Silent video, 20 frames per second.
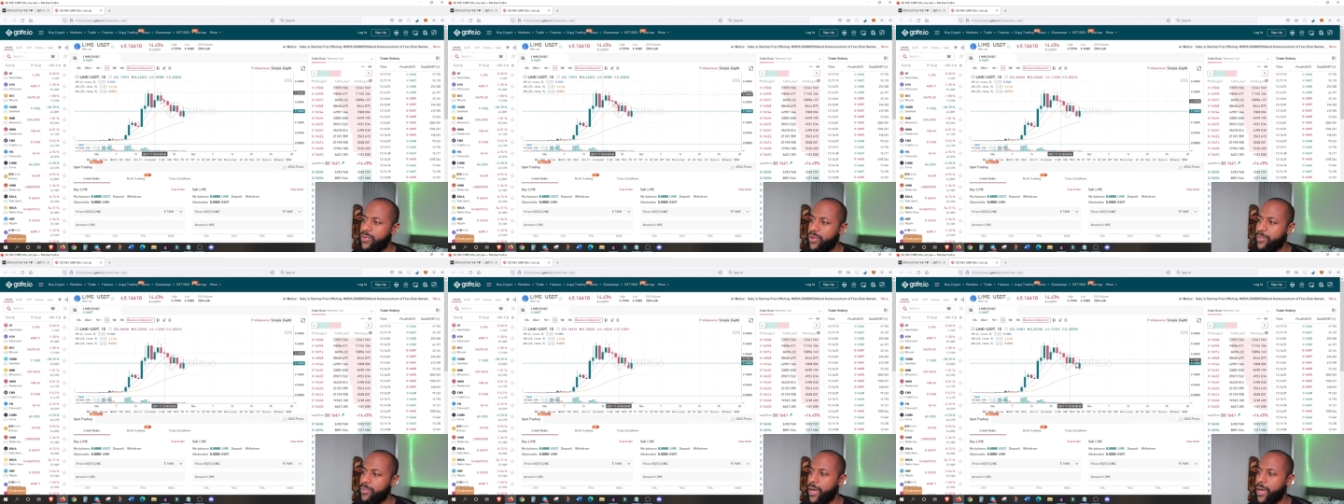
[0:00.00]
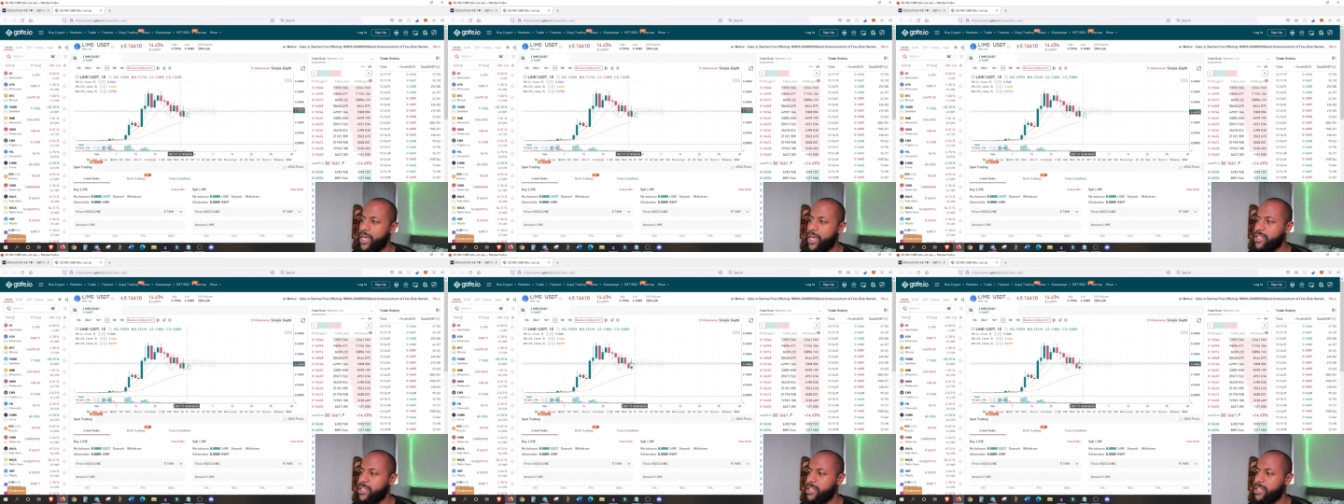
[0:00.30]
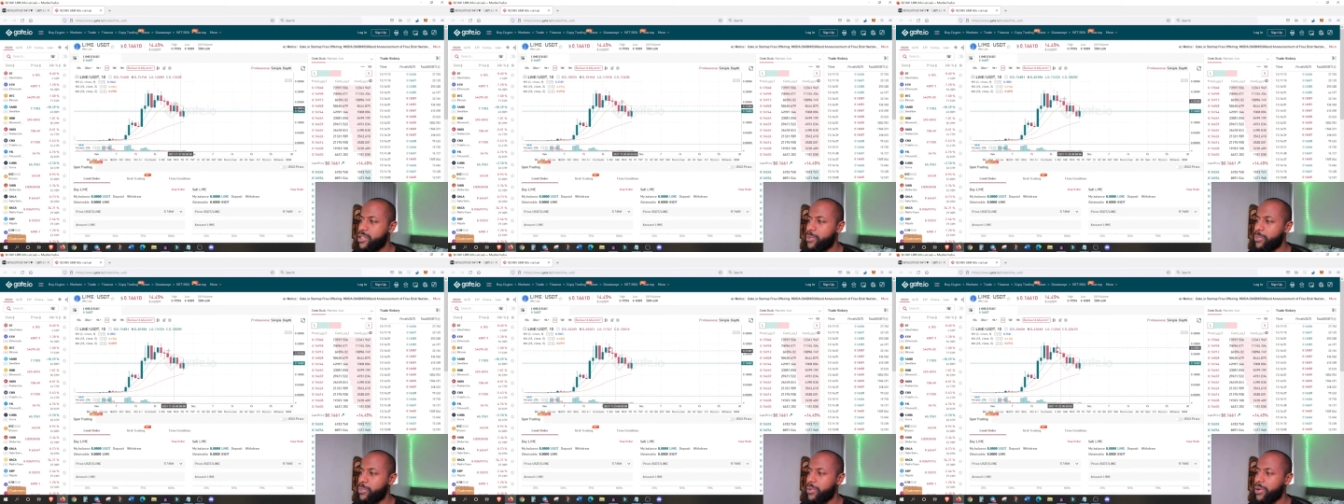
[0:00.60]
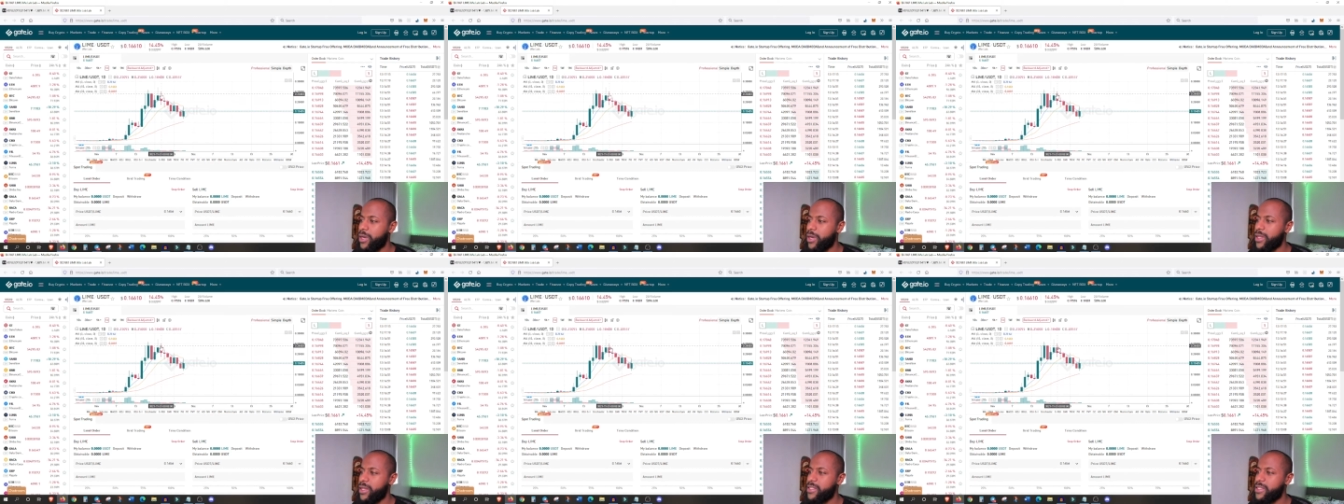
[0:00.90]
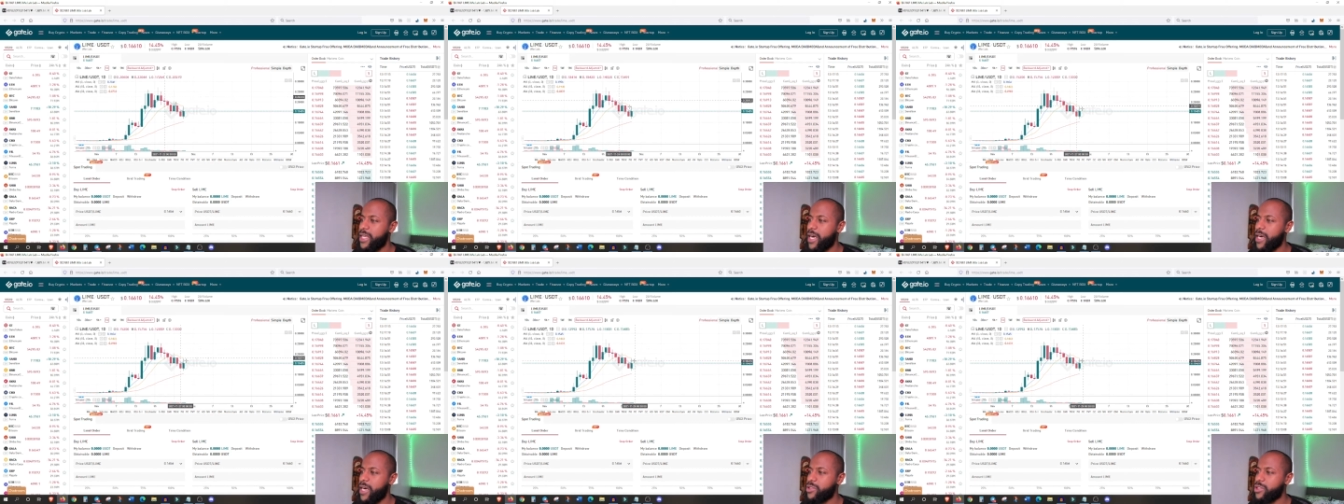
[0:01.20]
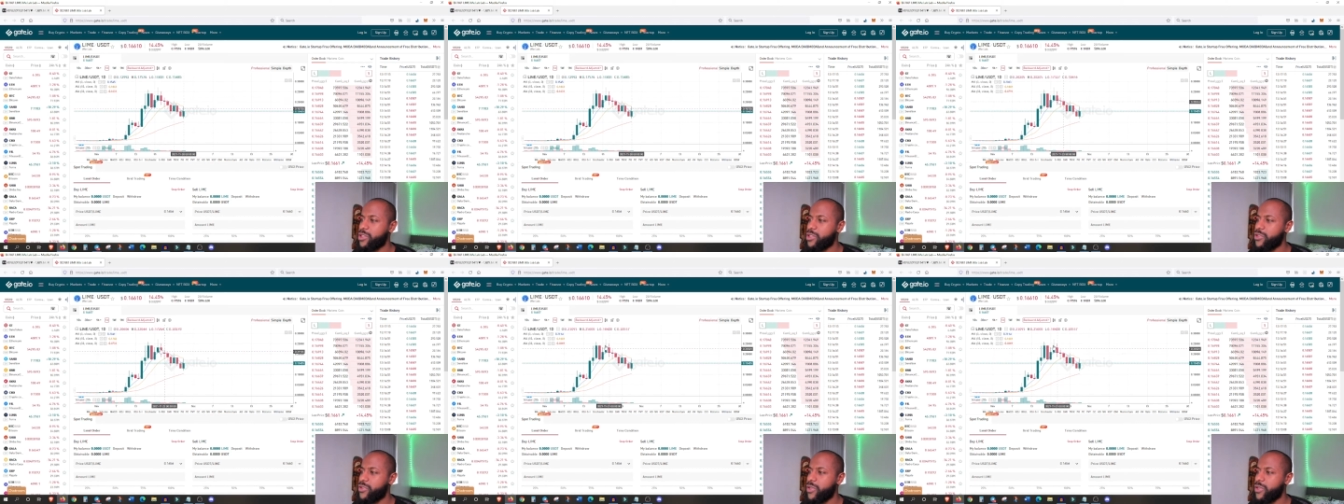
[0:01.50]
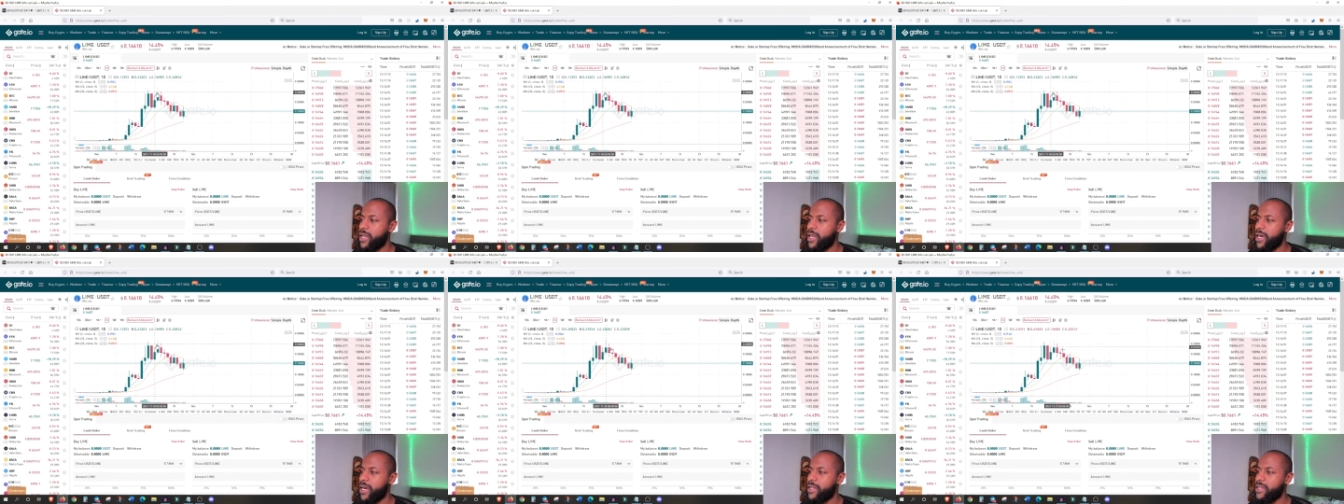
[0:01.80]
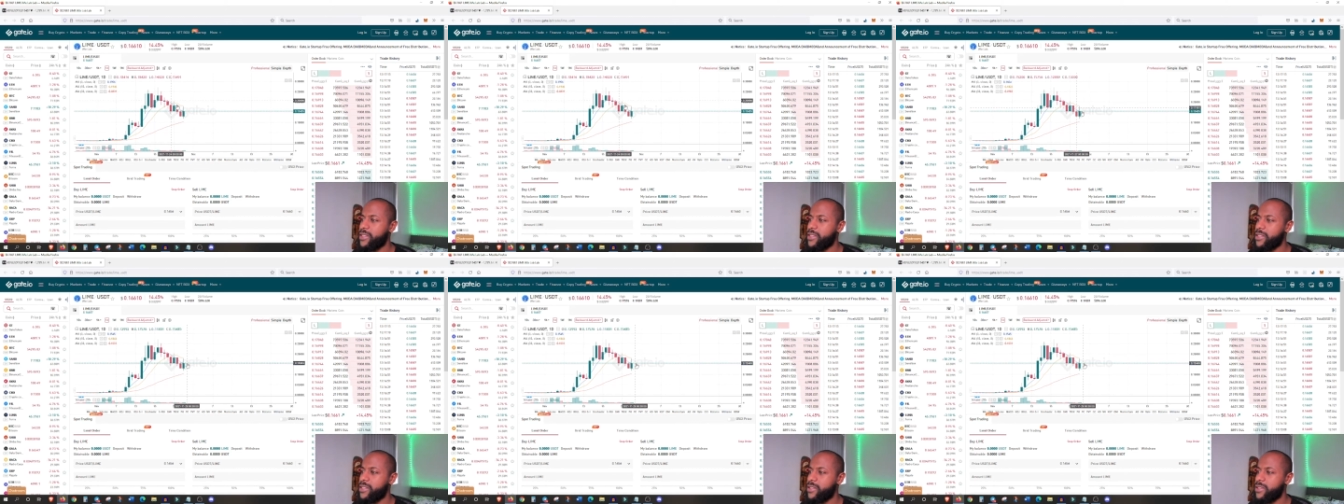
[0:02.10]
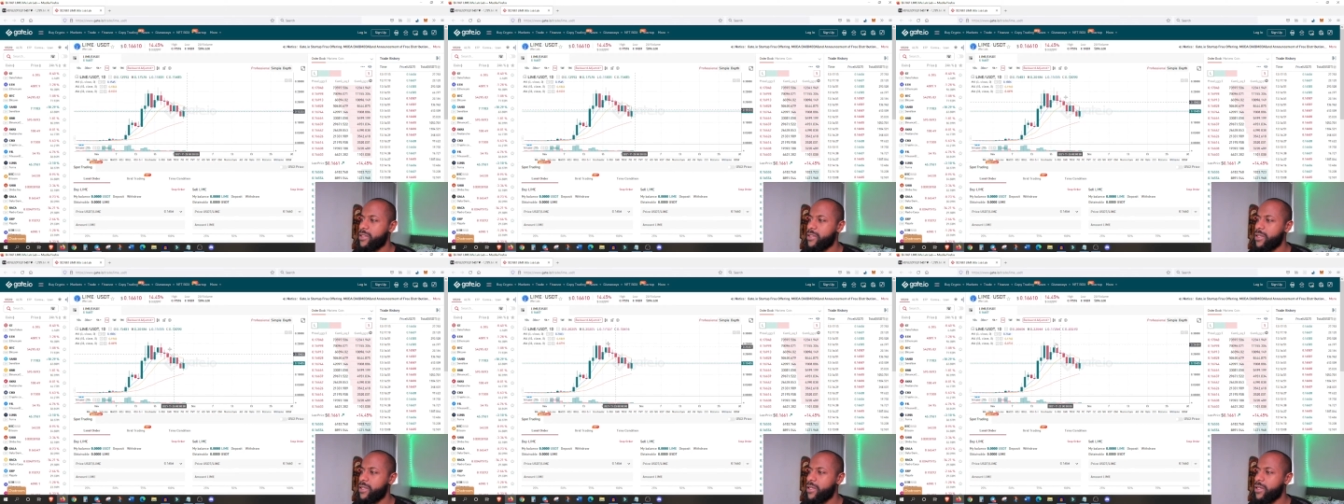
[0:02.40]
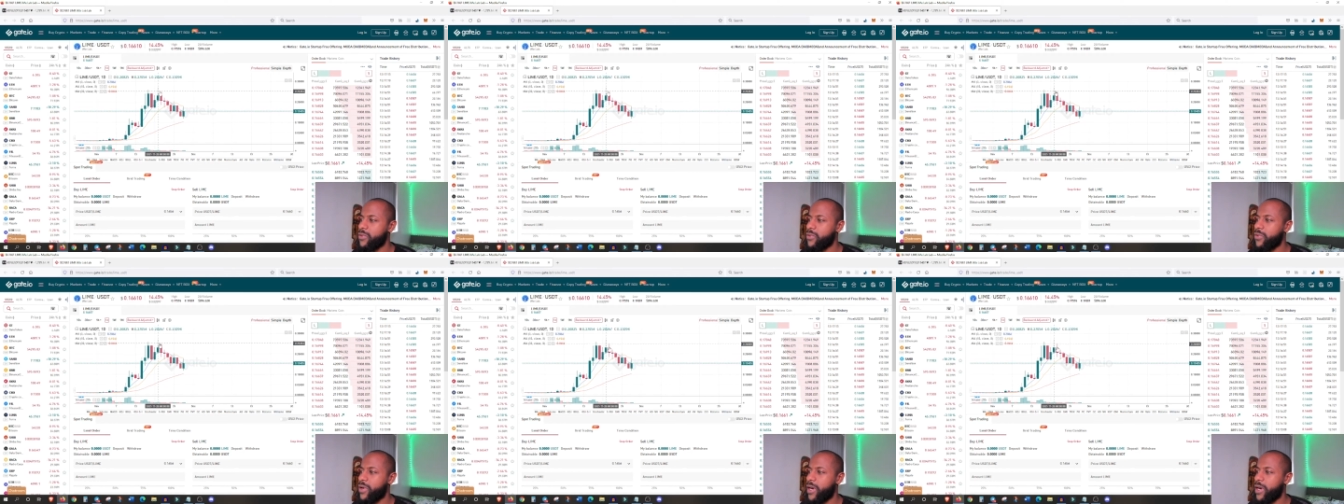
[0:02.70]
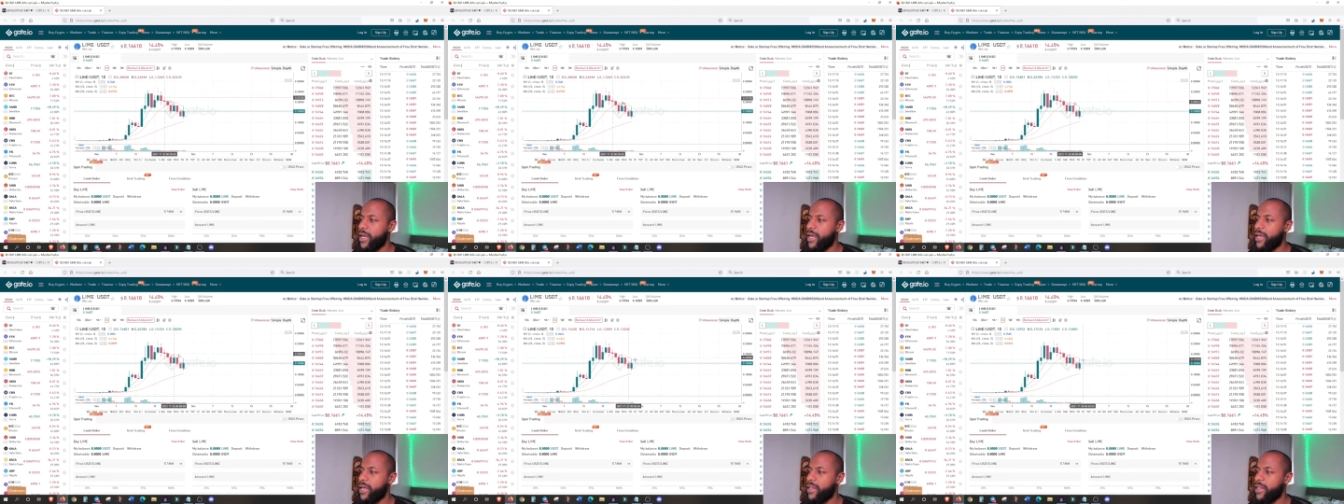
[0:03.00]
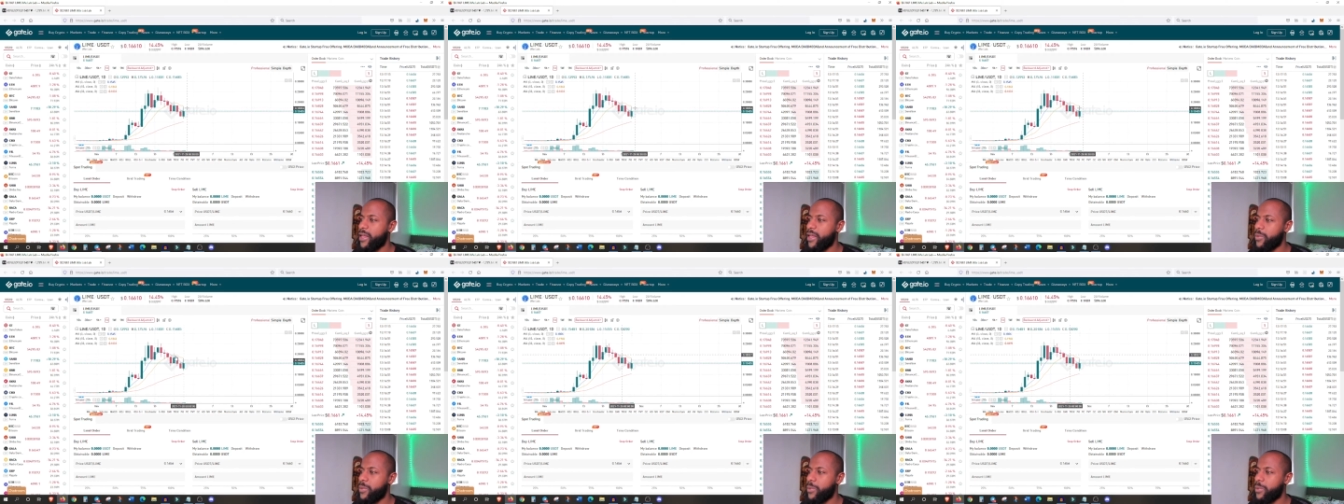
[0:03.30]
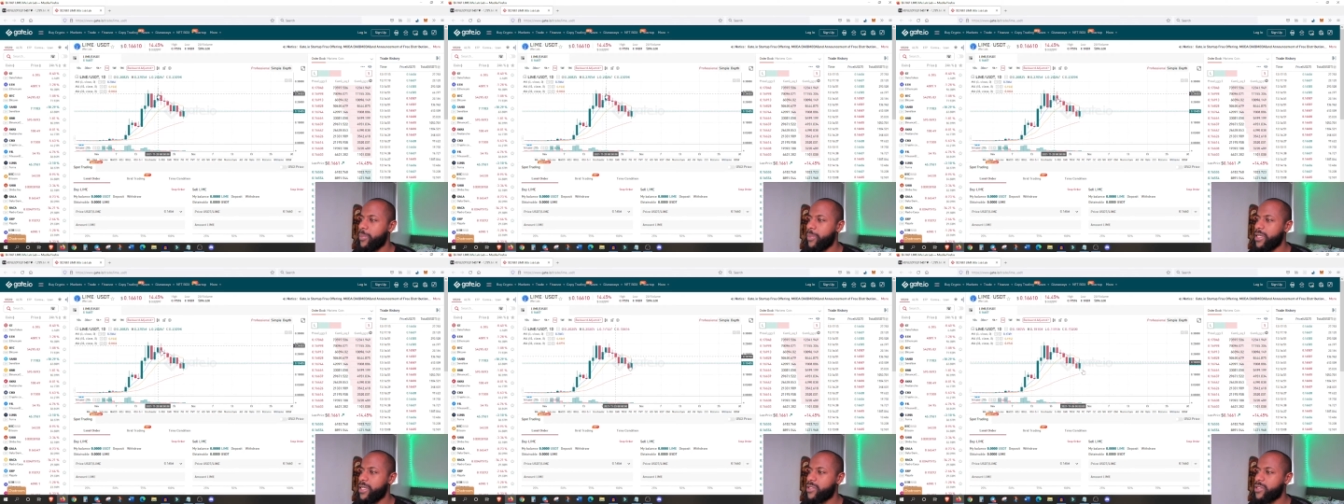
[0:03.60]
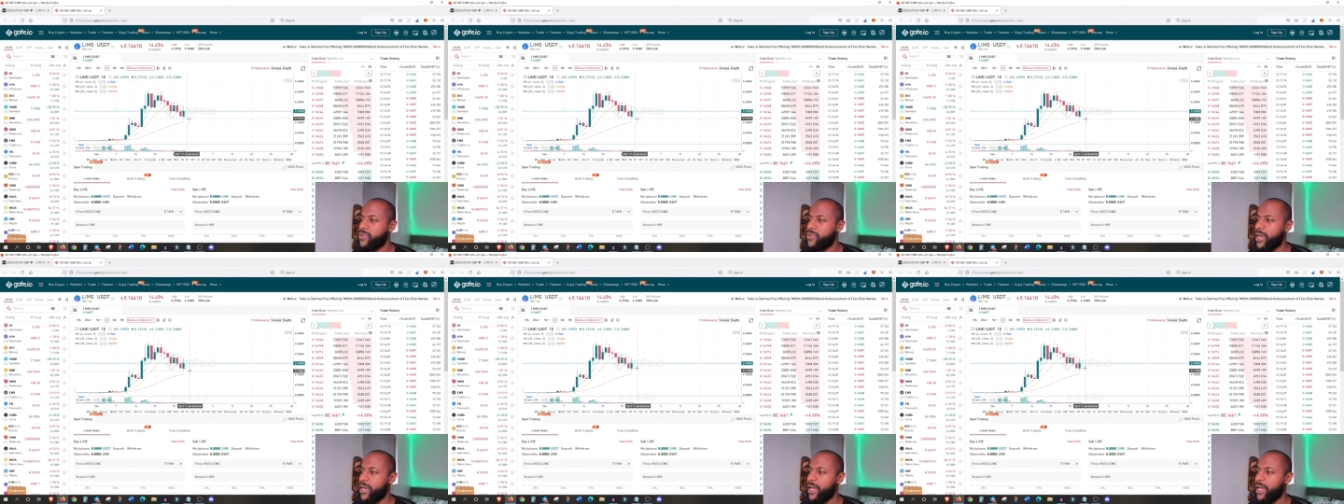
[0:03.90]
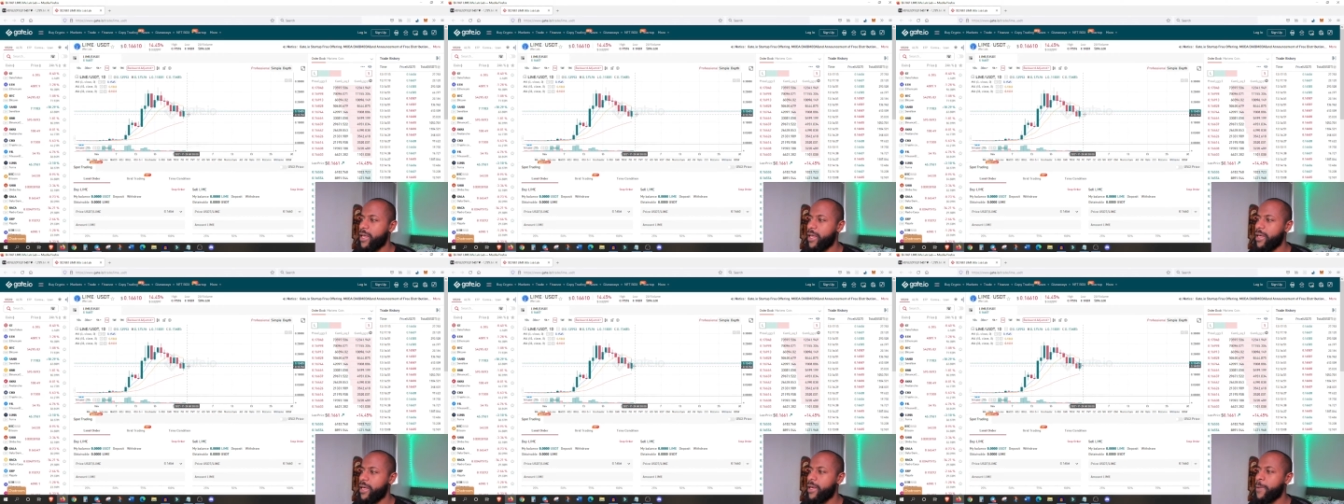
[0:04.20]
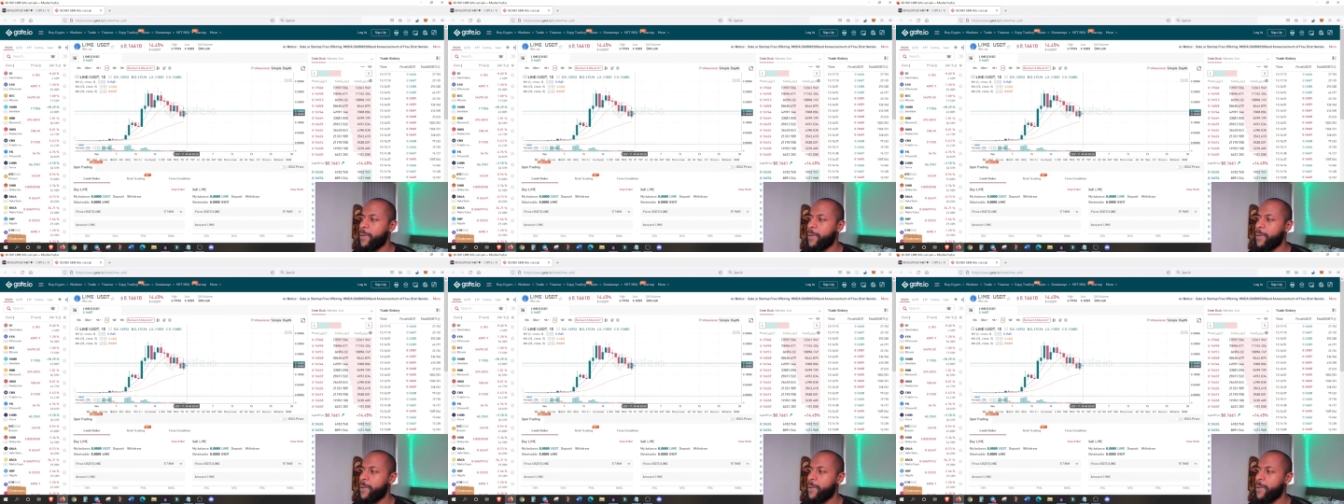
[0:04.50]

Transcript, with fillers: If it manages to break this counter trend line, this right here that would be placed right